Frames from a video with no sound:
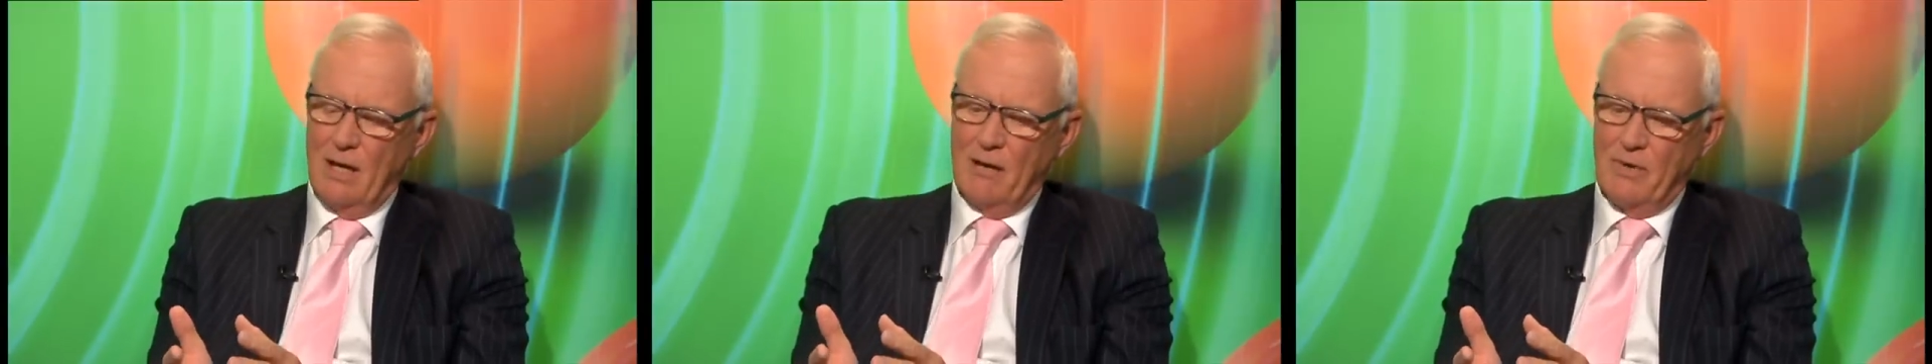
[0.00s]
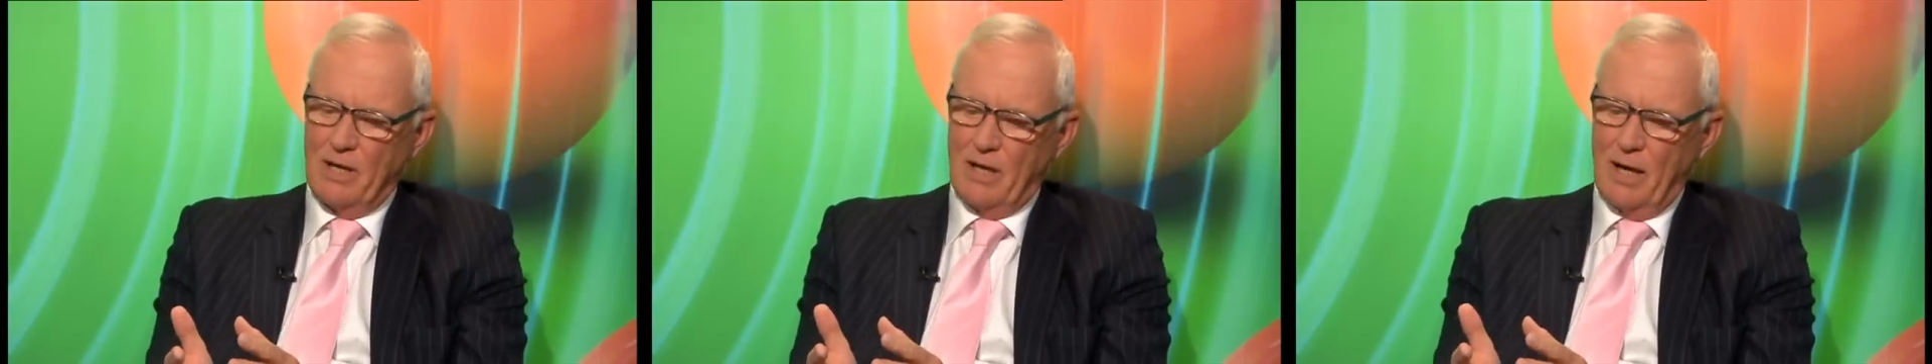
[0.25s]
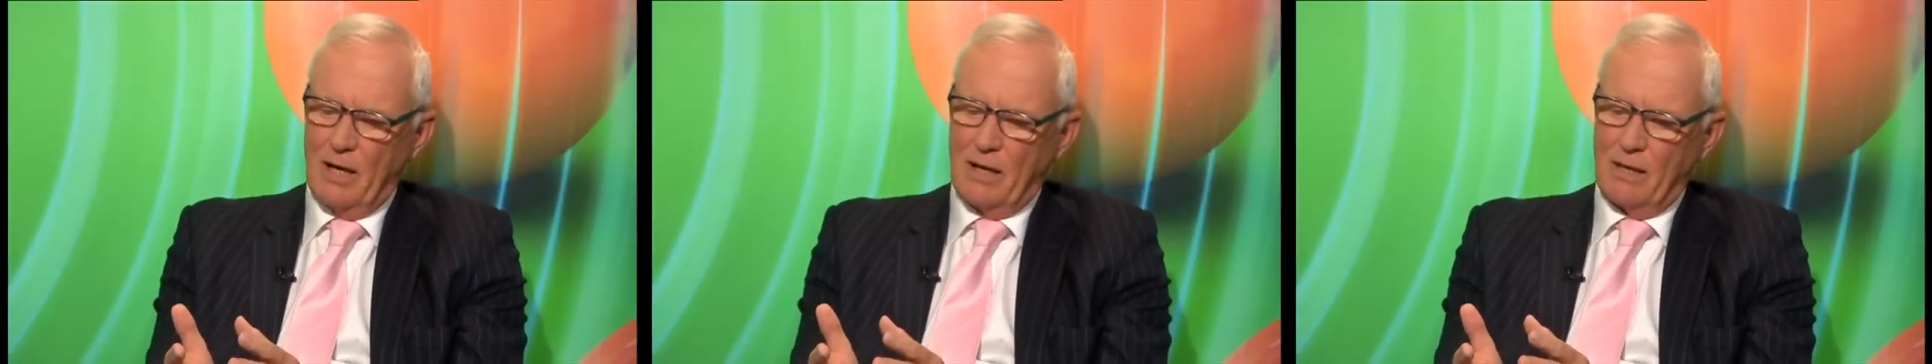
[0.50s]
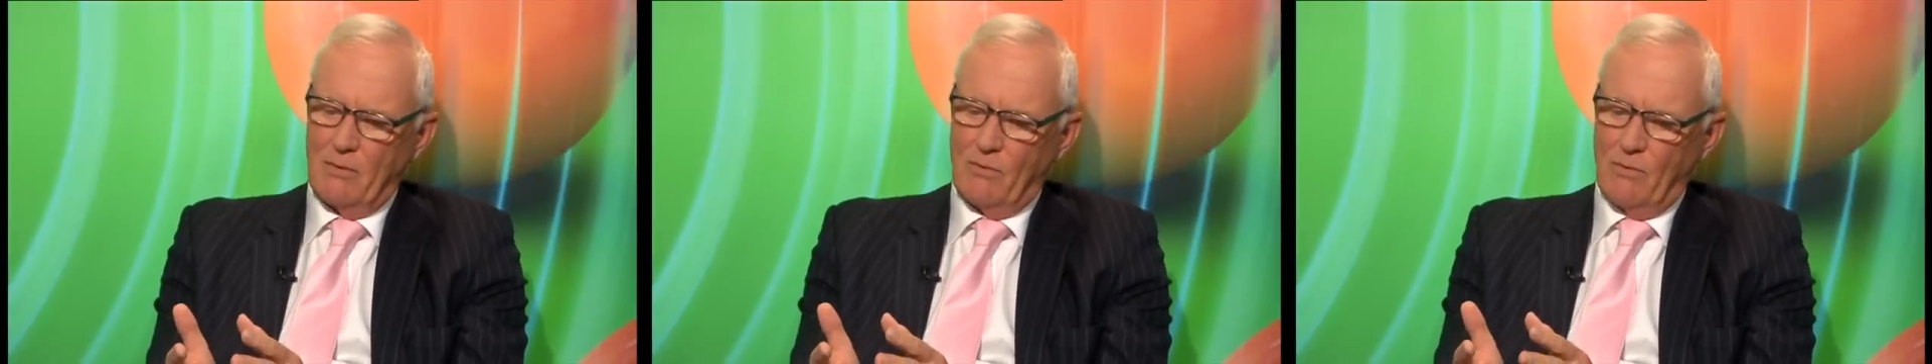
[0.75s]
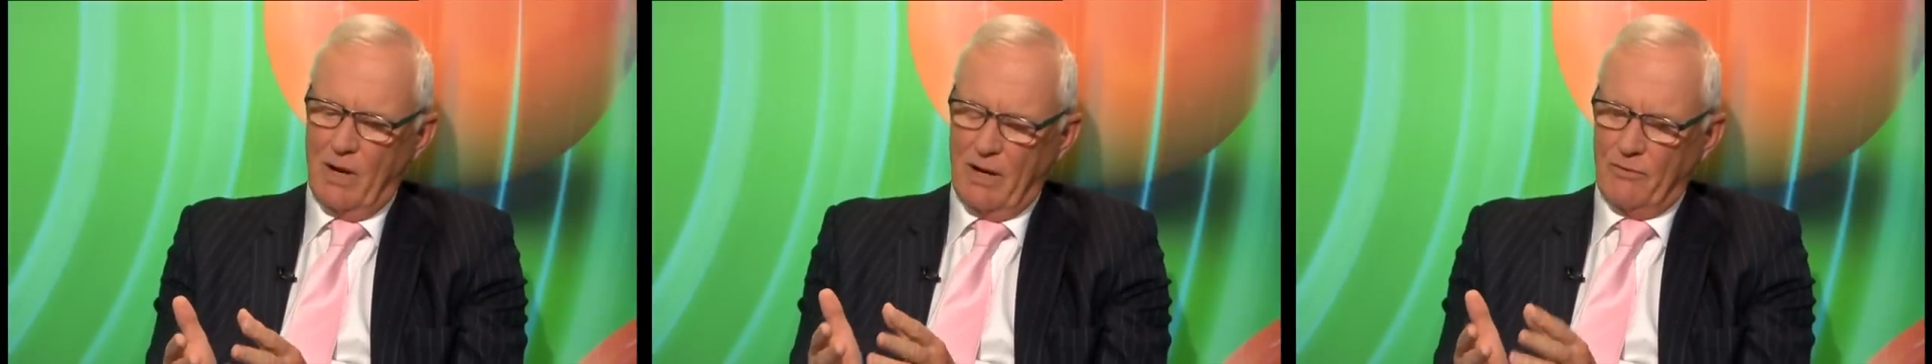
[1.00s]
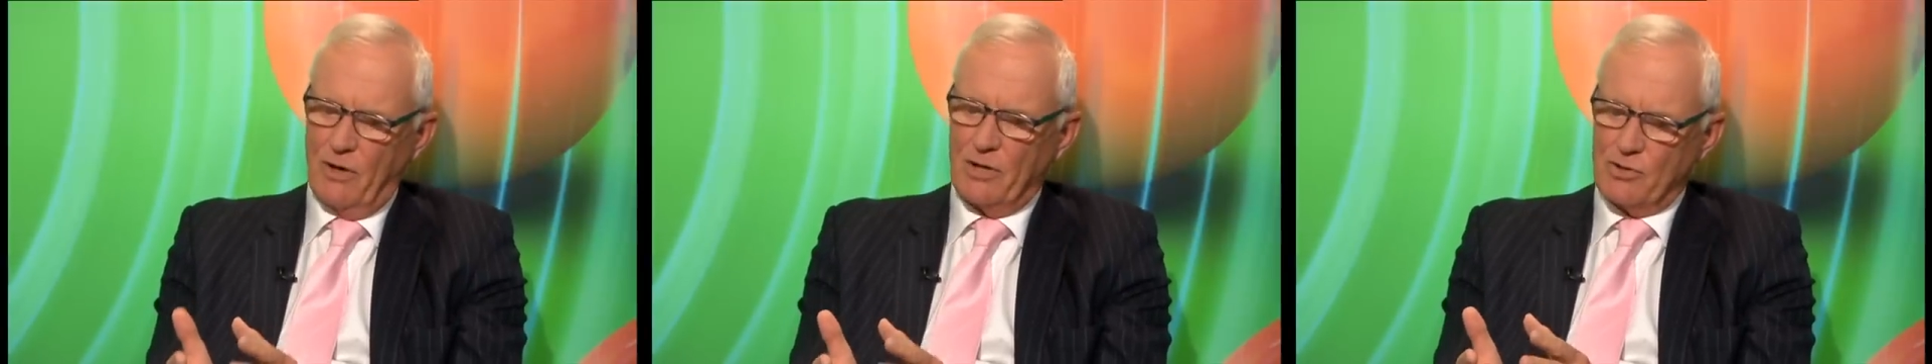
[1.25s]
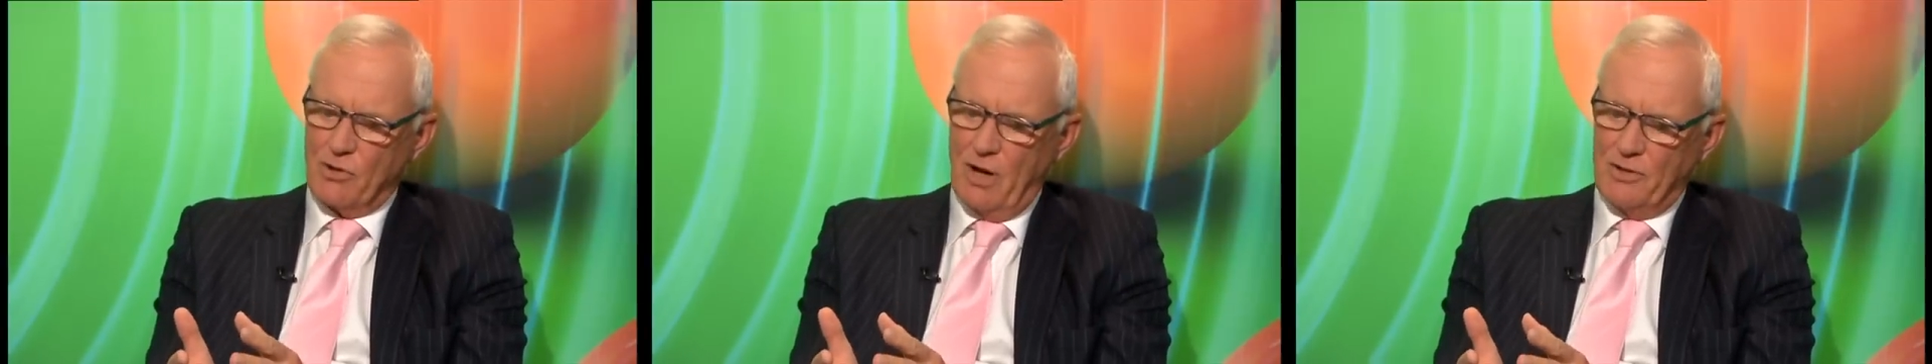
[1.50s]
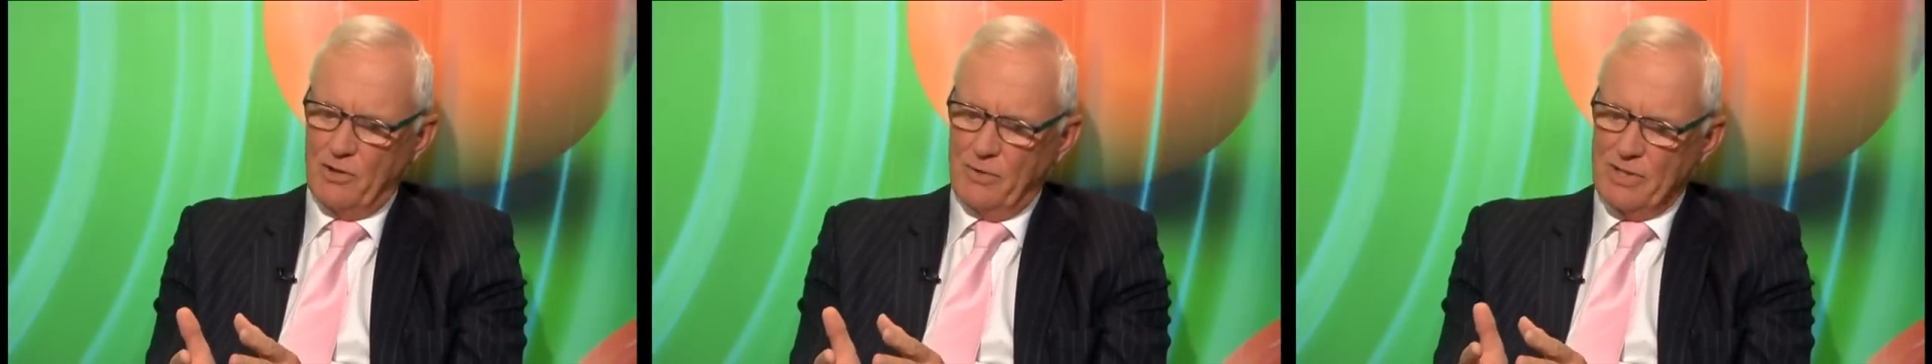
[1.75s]
But what I've got to try
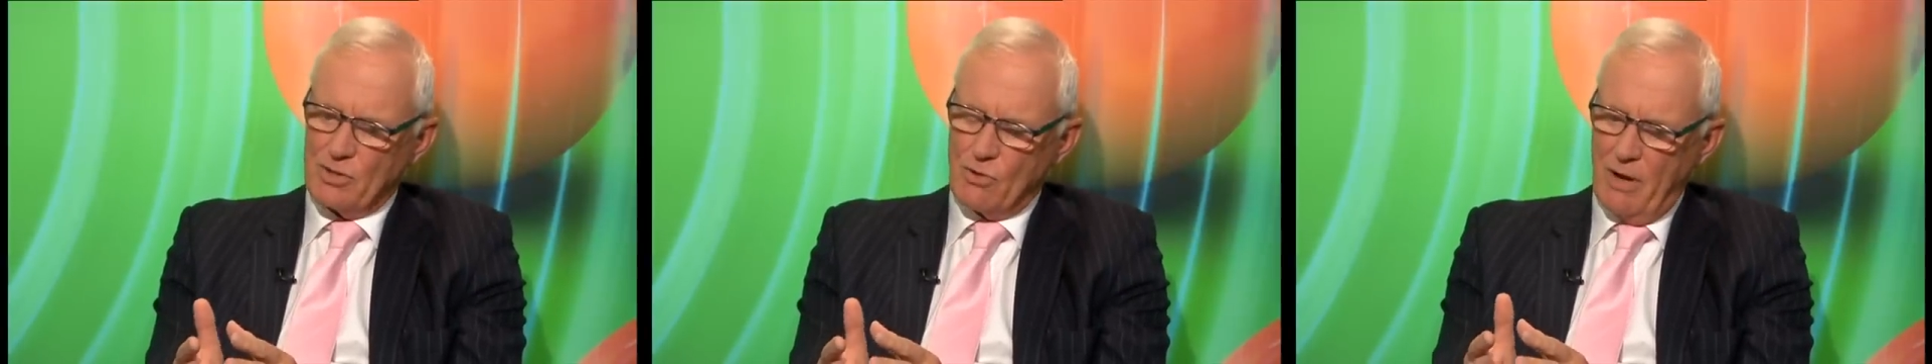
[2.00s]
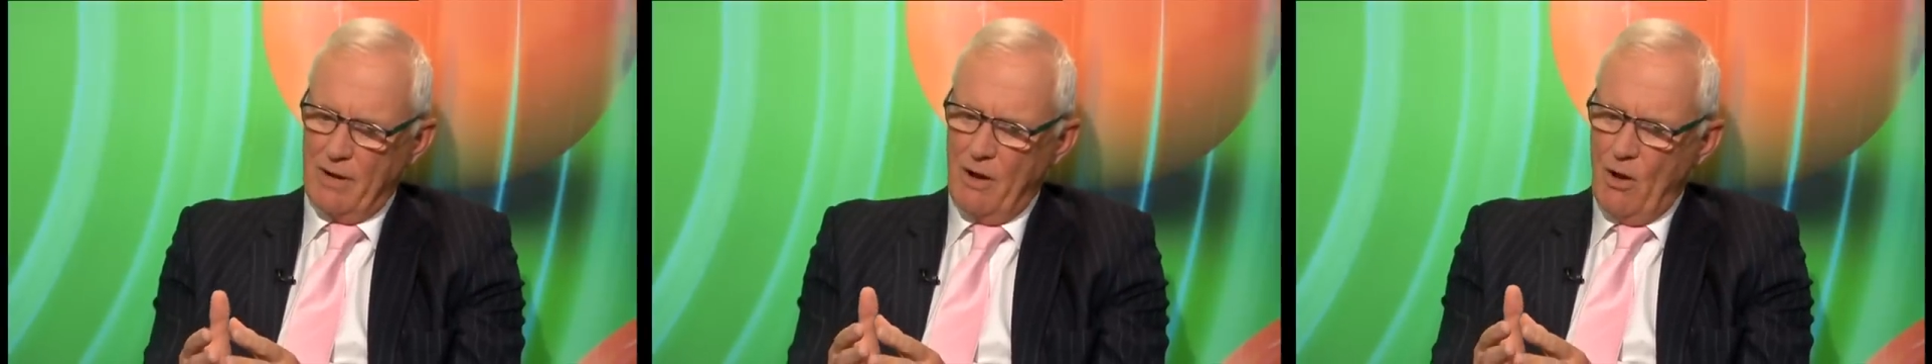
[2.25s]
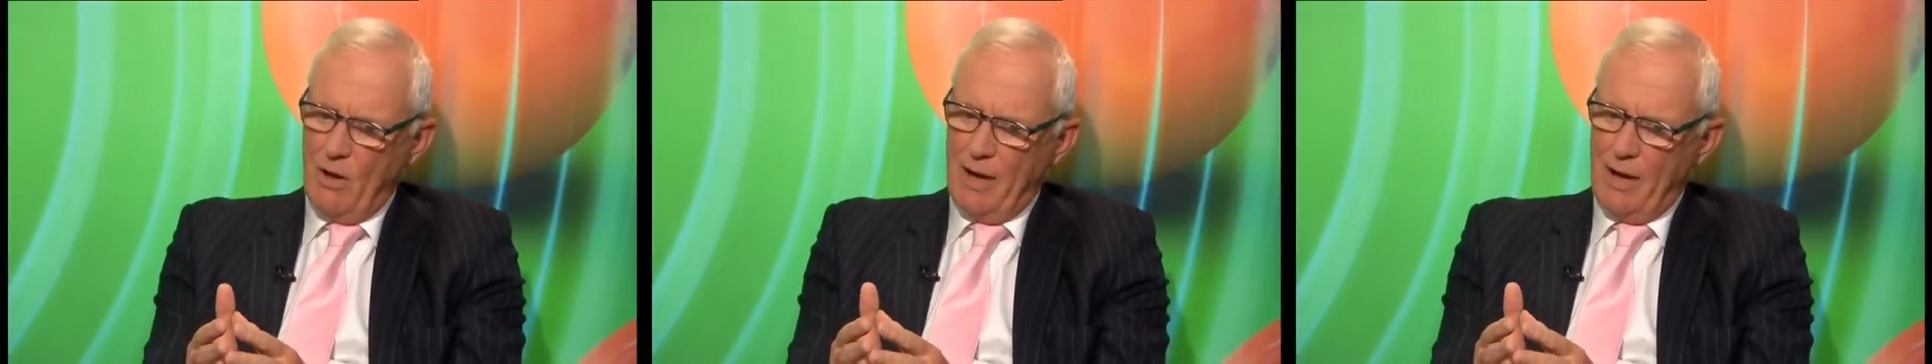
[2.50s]
and do is try and